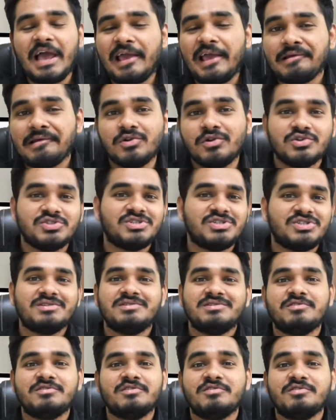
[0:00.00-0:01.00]
personally, I love
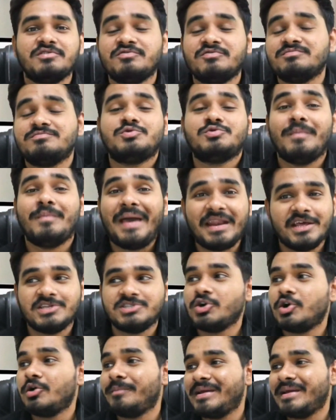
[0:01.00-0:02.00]
Notion
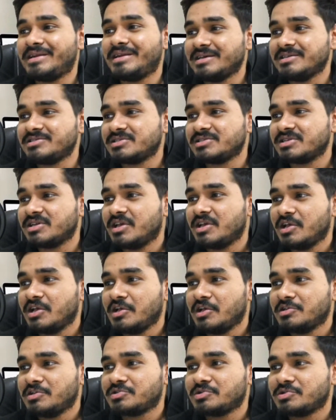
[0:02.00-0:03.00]
to manage all my
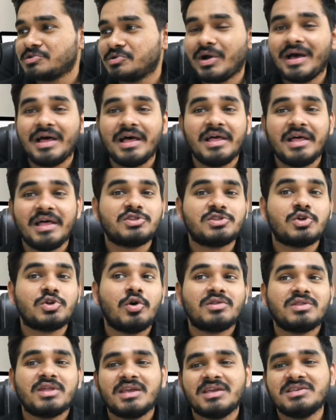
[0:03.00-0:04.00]
tasks. So,
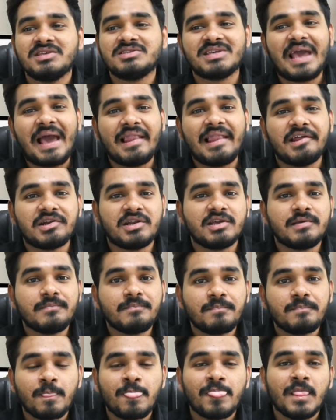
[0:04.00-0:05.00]
and the third thing is
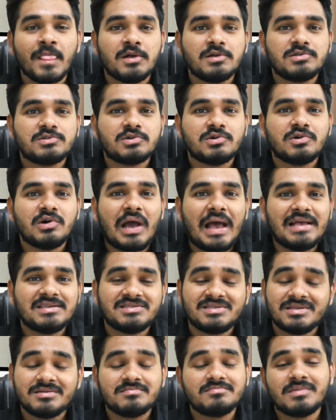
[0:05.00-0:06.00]
Calendly.
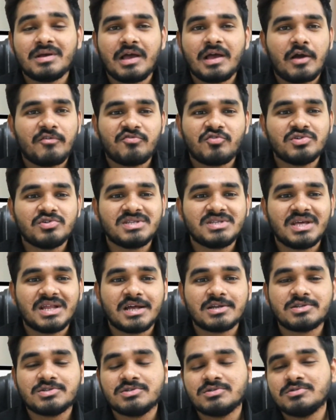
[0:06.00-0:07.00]
So as of
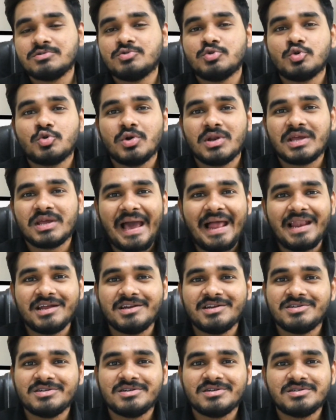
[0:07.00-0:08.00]
course, there are
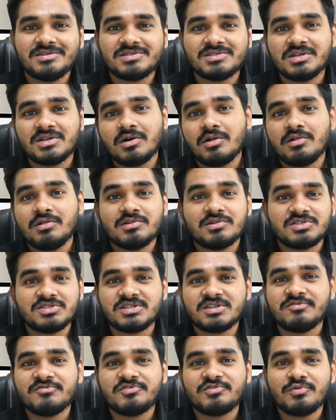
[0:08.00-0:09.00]
Google Calendars and
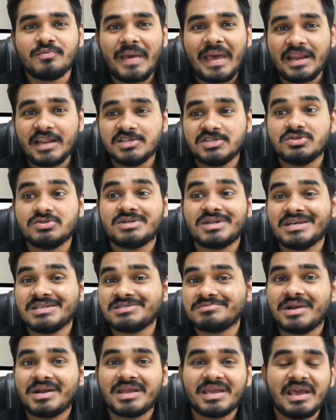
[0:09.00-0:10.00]
all the stuff to manage
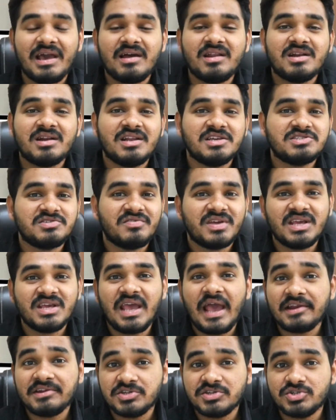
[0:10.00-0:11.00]
your tasks, but Calendly
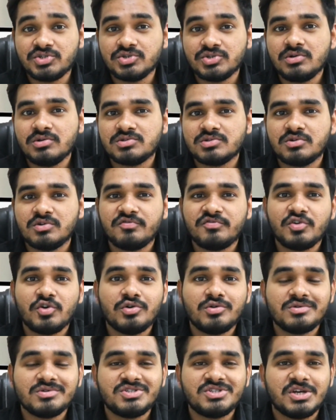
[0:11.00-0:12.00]
is a very handy tool.
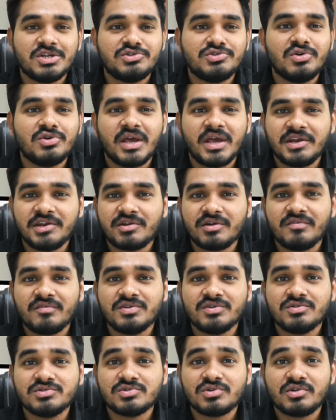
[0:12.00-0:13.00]
So if you want to schedule
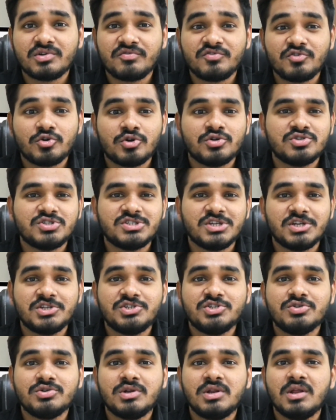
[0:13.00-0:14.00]
interviews, or if you want
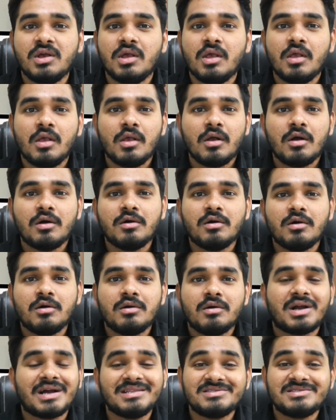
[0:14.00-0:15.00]
to schedule
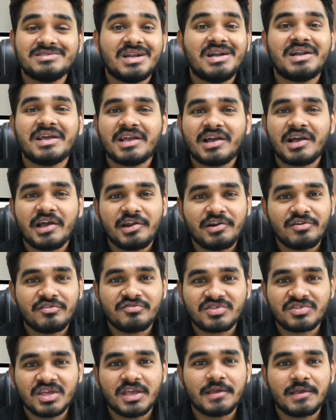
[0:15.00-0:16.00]
a
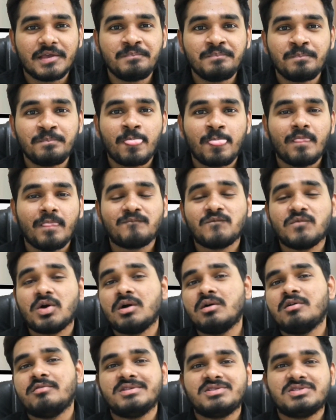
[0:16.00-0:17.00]
consulting kind of thing
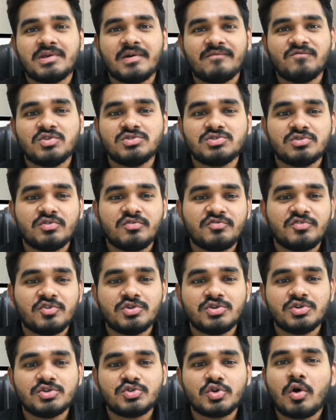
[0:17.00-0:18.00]
with
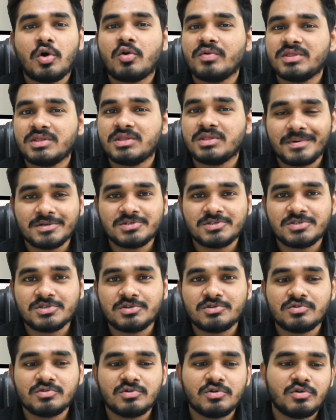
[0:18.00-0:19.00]
someone, so if you want to talk with a
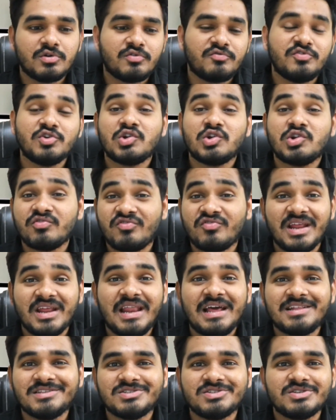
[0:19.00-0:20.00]
person, or if
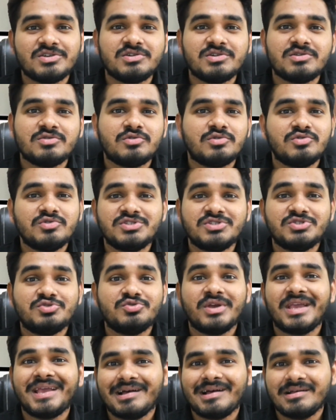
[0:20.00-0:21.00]
you're a
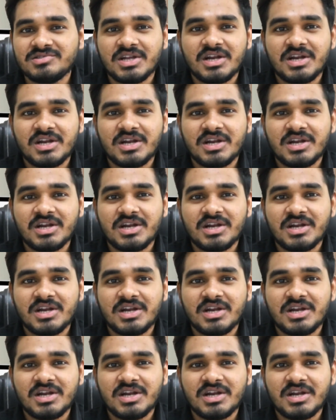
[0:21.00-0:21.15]
freelancer who is